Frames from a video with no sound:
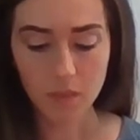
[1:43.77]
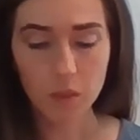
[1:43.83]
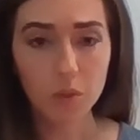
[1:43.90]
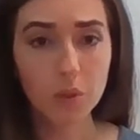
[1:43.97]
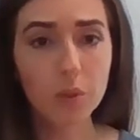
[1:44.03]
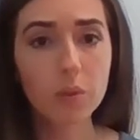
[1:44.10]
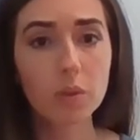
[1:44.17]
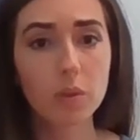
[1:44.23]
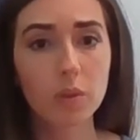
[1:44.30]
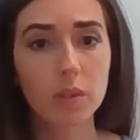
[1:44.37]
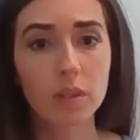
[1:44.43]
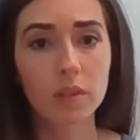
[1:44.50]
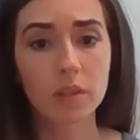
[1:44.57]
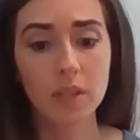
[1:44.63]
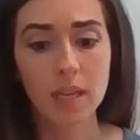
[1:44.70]
Crude
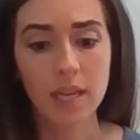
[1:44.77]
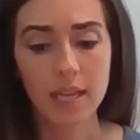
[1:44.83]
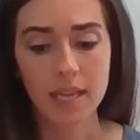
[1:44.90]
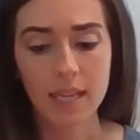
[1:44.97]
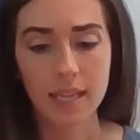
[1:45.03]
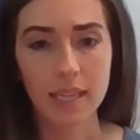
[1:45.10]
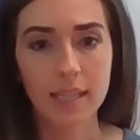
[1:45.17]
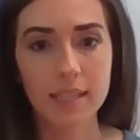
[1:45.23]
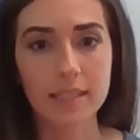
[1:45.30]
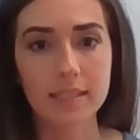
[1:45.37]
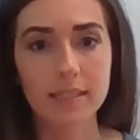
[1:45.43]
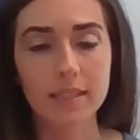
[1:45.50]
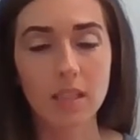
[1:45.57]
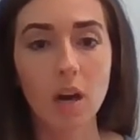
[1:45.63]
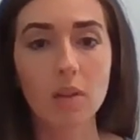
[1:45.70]
oil is
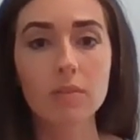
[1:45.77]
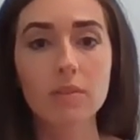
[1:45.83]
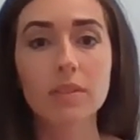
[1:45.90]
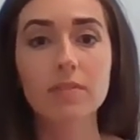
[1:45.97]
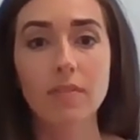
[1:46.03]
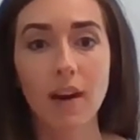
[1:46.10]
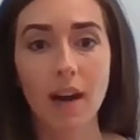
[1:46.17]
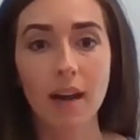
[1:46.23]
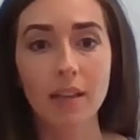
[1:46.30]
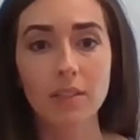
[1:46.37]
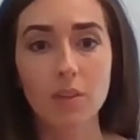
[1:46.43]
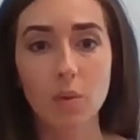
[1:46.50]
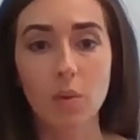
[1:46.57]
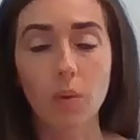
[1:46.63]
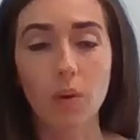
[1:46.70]

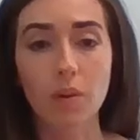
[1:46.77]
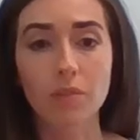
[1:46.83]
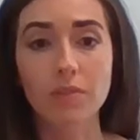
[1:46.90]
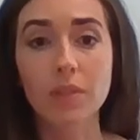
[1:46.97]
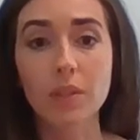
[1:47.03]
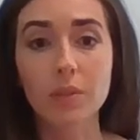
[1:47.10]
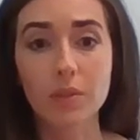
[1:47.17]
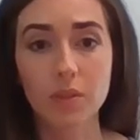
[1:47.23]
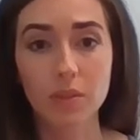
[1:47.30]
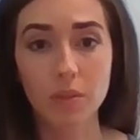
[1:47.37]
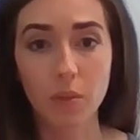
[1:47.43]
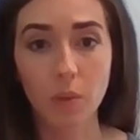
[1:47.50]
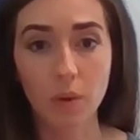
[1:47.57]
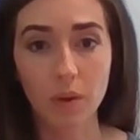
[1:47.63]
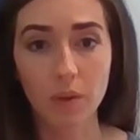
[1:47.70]
non-refined or filtered
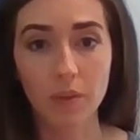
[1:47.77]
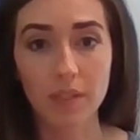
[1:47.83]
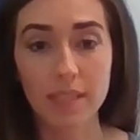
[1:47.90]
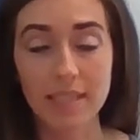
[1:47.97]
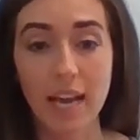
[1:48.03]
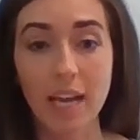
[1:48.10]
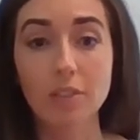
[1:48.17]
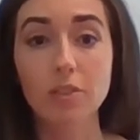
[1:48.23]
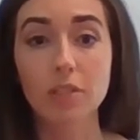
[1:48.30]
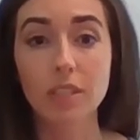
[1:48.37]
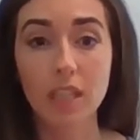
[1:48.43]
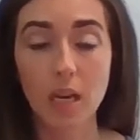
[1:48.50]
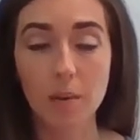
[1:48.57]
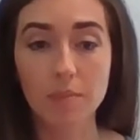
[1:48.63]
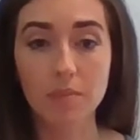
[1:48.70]
oil that
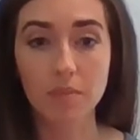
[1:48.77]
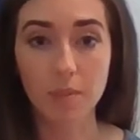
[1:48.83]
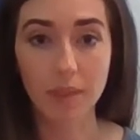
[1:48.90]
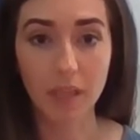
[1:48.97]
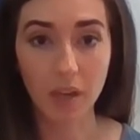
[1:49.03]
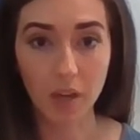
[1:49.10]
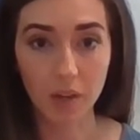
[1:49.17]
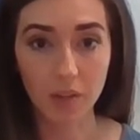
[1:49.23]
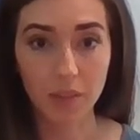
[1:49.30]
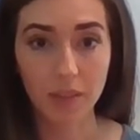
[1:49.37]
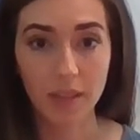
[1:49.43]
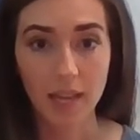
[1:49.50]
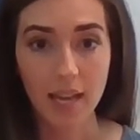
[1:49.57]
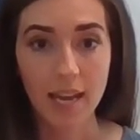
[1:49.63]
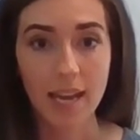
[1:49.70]
naturally comes from the earth.
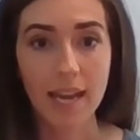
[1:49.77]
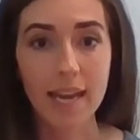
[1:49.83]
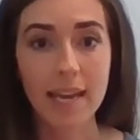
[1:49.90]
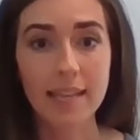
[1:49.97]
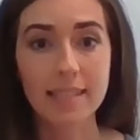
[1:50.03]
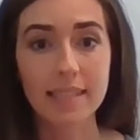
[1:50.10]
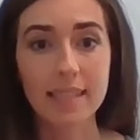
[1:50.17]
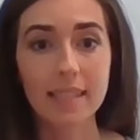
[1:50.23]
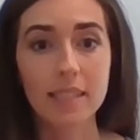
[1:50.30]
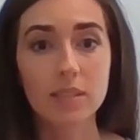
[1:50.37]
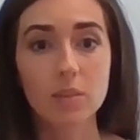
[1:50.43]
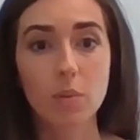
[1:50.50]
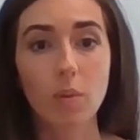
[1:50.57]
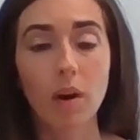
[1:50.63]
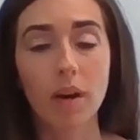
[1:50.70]
And it
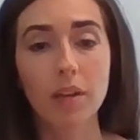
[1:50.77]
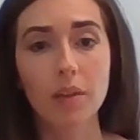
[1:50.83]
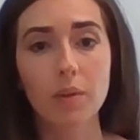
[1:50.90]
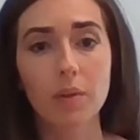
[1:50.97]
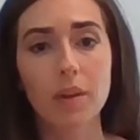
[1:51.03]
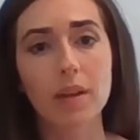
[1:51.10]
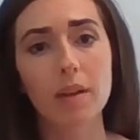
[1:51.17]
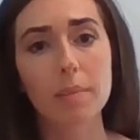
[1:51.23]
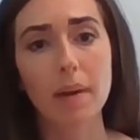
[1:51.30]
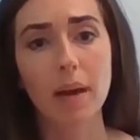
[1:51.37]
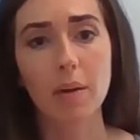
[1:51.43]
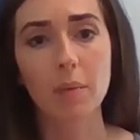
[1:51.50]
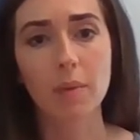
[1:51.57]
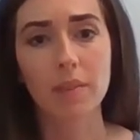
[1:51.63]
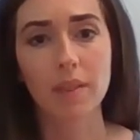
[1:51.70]
is what you hear
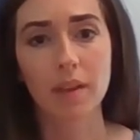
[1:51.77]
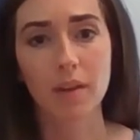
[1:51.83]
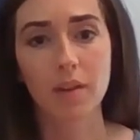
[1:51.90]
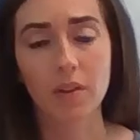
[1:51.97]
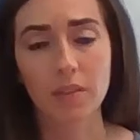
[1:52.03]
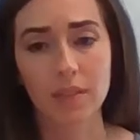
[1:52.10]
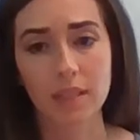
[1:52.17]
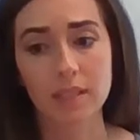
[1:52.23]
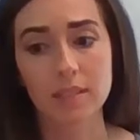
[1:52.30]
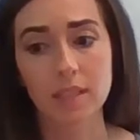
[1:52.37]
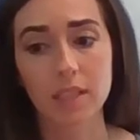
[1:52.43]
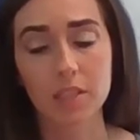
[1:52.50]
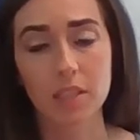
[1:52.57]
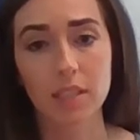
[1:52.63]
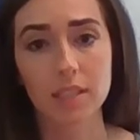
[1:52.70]
about when there are things
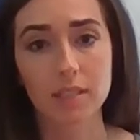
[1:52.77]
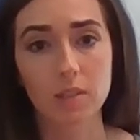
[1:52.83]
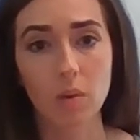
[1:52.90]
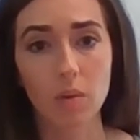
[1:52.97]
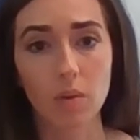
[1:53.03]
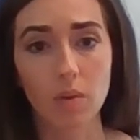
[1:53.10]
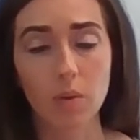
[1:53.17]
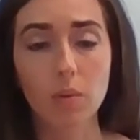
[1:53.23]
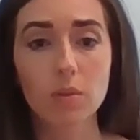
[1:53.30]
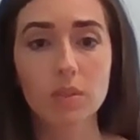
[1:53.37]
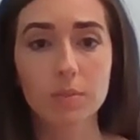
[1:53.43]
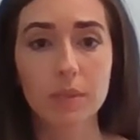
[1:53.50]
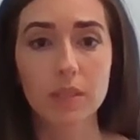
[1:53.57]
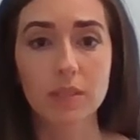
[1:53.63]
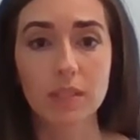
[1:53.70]
such as oil
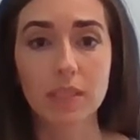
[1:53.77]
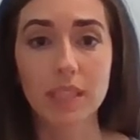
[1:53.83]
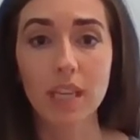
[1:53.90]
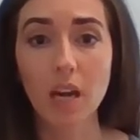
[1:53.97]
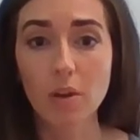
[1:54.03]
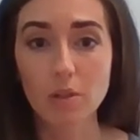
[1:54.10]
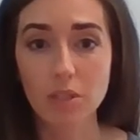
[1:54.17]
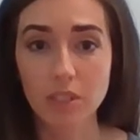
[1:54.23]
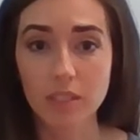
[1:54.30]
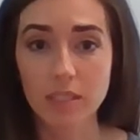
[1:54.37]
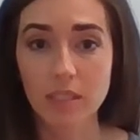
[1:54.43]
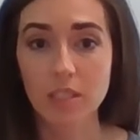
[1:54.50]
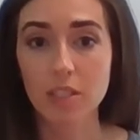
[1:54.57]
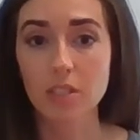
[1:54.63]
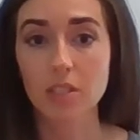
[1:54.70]
spills in the ocean,
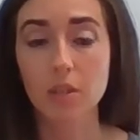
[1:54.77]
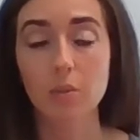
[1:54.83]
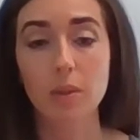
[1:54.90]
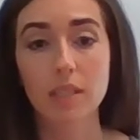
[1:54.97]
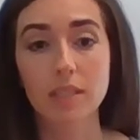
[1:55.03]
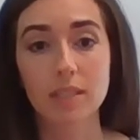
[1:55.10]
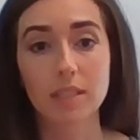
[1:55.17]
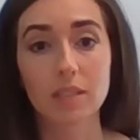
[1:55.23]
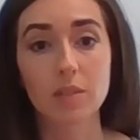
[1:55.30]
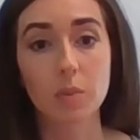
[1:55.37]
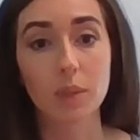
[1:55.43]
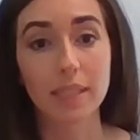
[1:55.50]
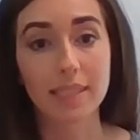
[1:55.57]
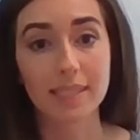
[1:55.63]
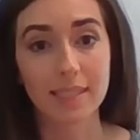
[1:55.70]
such as there was in
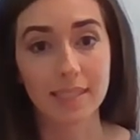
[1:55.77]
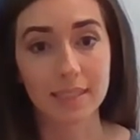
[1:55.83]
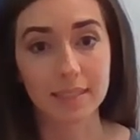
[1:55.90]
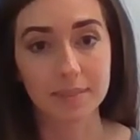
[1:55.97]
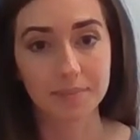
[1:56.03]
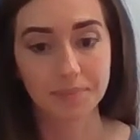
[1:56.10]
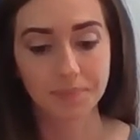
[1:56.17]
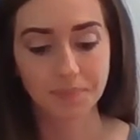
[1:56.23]
2010.